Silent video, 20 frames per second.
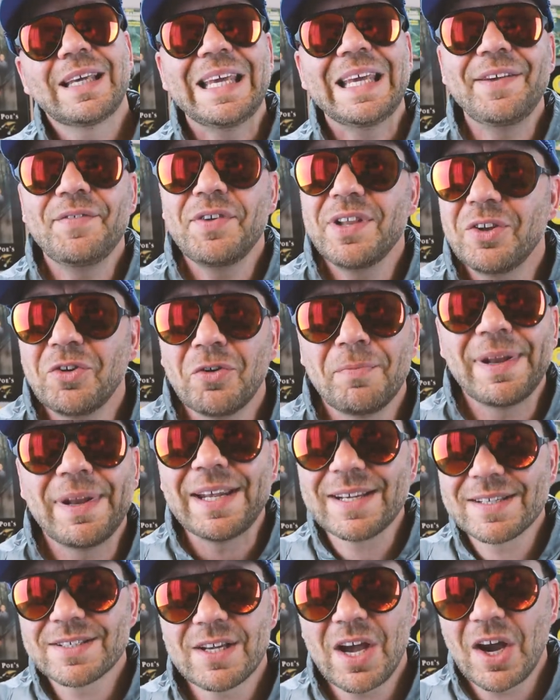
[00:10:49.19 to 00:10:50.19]
even little
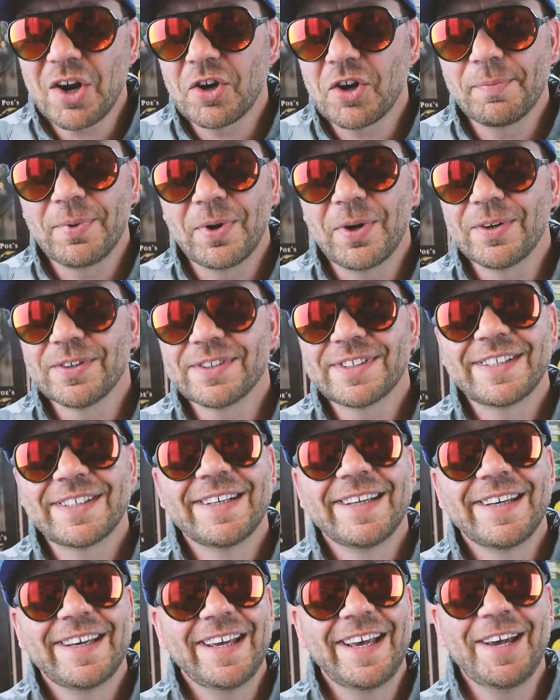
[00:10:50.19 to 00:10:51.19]
mini soccer balls.
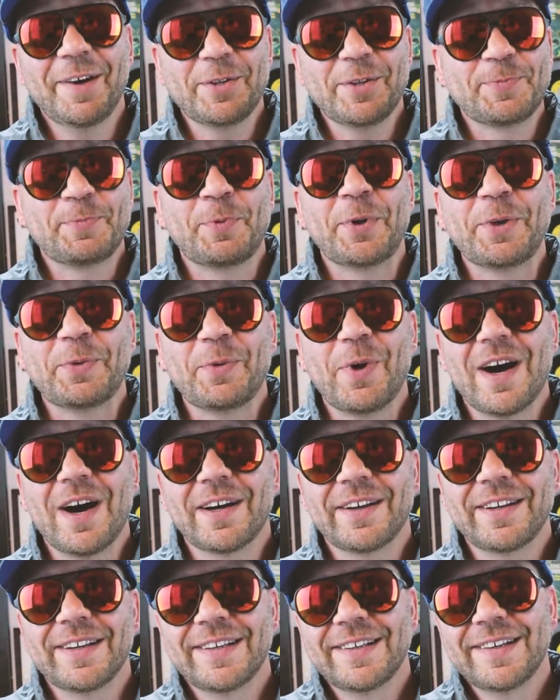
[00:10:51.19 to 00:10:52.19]
It was pretty
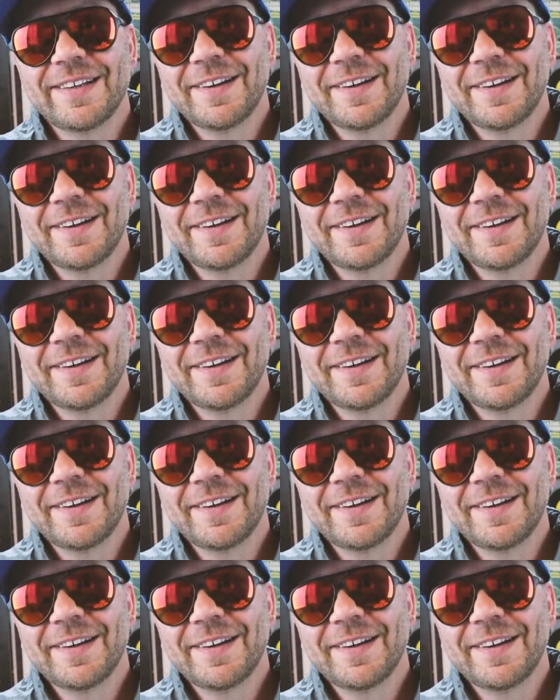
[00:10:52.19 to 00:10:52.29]
wild.